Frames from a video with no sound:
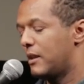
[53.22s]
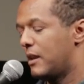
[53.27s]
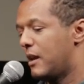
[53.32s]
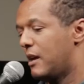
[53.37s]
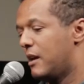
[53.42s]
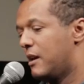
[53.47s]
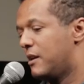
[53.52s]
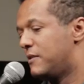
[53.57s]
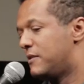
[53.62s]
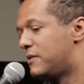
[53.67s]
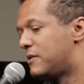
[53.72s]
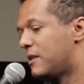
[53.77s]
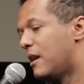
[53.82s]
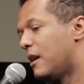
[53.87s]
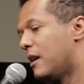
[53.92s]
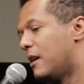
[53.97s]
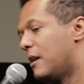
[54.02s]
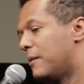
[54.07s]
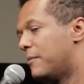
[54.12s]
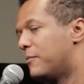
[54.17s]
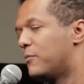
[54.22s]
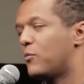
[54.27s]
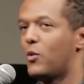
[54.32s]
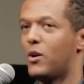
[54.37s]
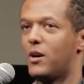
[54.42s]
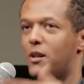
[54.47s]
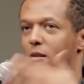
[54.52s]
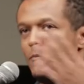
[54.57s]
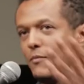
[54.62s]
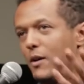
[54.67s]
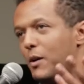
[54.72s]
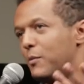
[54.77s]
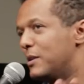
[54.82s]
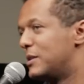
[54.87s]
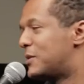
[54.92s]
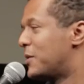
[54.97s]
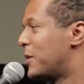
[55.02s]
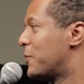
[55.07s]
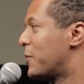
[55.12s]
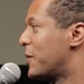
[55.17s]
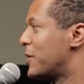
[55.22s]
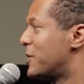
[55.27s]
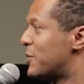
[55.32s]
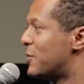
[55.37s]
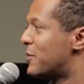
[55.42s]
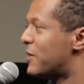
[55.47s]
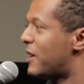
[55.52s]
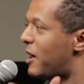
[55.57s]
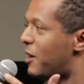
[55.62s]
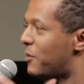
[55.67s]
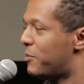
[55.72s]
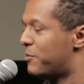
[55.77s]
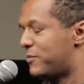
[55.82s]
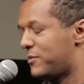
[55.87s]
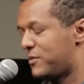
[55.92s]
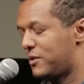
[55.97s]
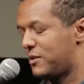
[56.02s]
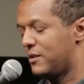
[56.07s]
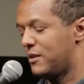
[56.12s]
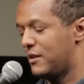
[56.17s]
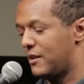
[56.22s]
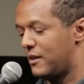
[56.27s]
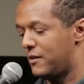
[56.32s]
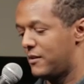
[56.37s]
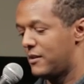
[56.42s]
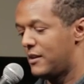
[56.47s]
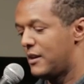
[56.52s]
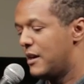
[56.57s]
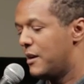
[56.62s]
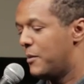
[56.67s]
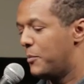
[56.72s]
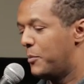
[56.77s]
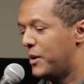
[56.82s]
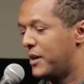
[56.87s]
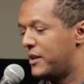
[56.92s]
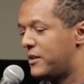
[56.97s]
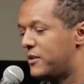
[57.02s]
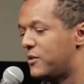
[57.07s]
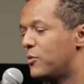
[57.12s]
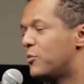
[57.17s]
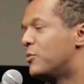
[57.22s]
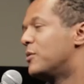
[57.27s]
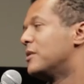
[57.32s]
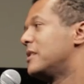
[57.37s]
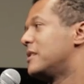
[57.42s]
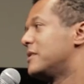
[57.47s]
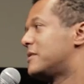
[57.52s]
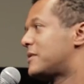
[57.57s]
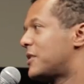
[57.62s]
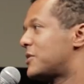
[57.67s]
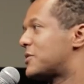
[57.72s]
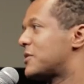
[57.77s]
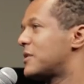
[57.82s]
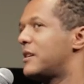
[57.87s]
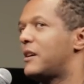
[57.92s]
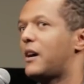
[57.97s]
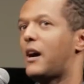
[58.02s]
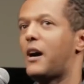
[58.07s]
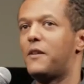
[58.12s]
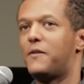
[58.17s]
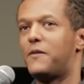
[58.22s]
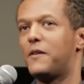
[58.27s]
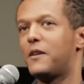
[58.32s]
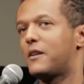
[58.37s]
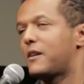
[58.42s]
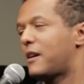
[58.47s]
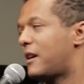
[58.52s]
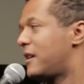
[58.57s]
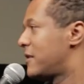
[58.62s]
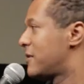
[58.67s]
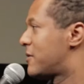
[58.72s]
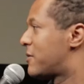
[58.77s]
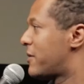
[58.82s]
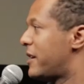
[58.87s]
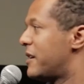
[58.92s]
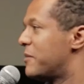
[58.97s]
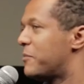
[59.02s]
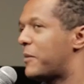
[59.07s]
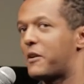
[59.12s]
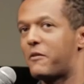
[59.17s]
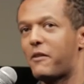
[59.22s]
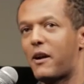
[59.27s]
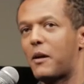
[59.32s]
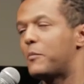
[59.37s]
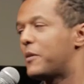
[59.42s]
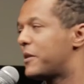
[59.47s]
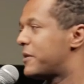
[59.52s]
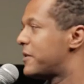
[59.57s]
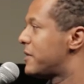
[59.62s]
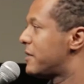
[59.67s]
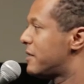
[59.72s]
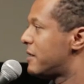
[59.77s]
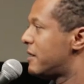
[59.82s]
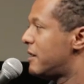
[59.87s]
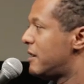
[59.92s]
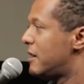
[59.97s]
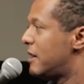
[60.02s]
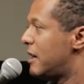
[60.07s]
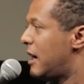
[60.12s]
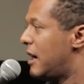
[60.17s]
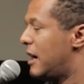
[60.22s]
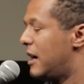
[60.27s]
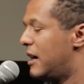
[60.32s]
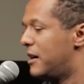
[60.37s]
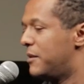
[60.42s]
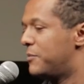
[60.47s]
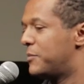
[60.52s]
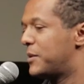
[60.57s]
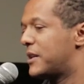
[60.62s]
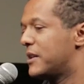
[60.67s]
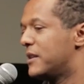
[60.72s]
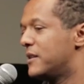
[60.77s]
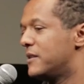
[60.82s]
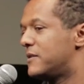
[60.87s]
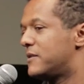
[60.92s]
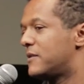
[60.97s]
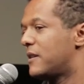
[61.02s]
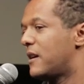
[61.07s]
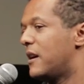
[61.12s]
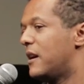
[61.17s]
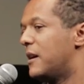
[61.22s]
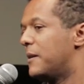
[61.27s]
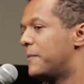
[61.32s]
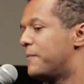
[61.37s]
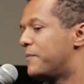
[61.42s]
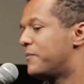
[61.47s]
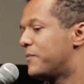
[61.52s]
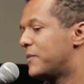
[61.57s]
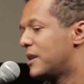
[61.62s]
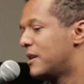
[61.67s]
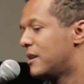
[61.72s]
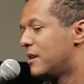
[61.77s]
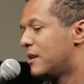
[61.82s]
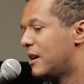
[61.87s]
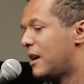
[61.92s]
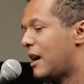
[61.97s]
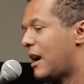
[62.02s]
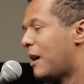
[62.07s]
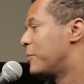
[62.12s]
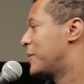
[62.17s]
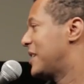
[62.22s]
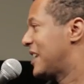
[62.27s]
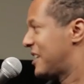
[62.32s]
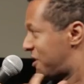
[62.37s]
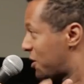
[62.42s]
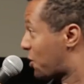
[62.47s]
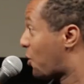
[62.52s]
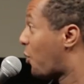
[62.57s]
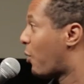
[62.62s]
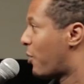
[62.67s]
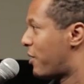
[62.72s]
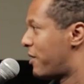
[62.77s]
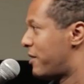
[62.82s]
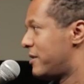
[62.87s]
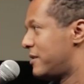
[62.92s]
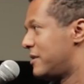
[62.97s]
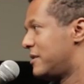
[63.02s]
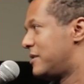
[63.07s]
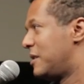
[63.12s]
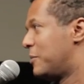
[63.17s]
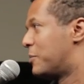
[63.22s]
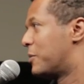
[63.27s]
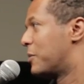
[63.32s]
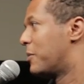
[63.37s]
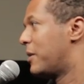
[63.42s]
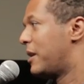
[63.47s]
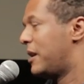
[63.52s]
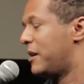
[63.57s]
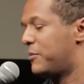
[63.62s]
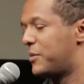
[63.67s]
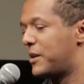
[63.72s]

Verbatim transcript: is, well, I went to NYU, it helped, but really, essentially, I think I credit my grandmother because I mean, at the core, in a deeper way,